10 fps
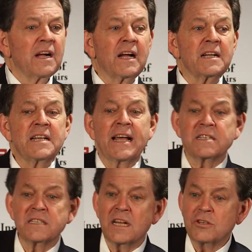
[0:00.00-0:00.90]
cut
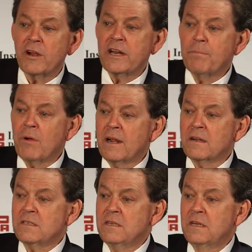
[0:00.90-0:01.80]
taxes on traded
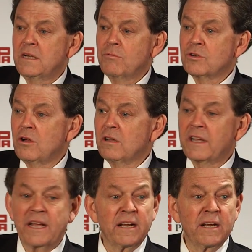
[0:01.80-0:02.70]
products. It was called
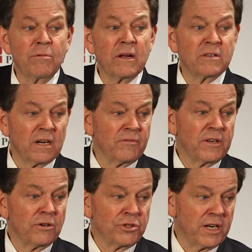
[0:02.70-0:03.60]
the Kennedy Round Tariff
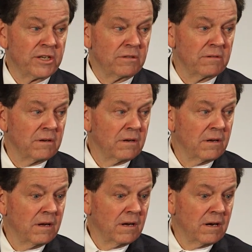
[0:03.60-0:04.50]
Negotiation.
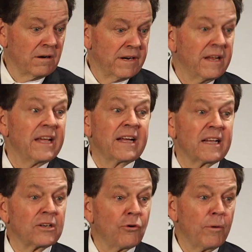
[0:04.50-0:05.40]
All right, he
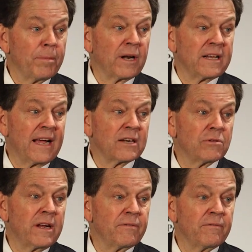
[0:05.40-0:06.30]
cut the corporate
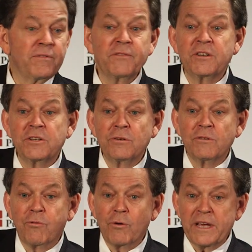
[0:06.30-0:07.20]
tax rate from 52
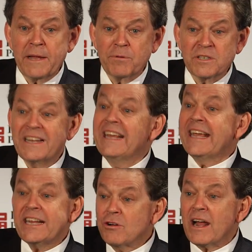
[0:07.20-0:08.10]
to 48%.
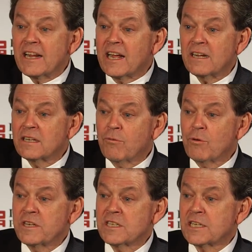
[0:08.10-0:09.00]
He tried to cut it to
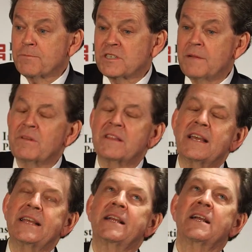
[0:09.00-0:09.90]
46%, but
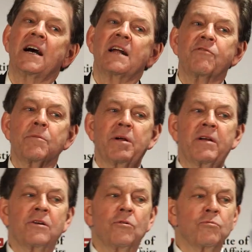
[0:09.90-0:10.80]
thank God for
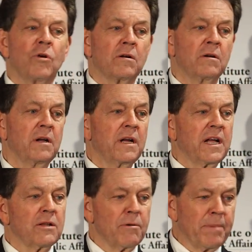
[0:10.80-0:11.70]
Barry Goldwater
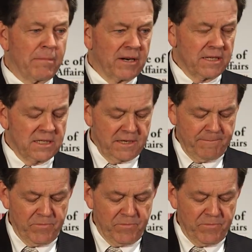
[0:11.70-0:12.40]
and the Republicans,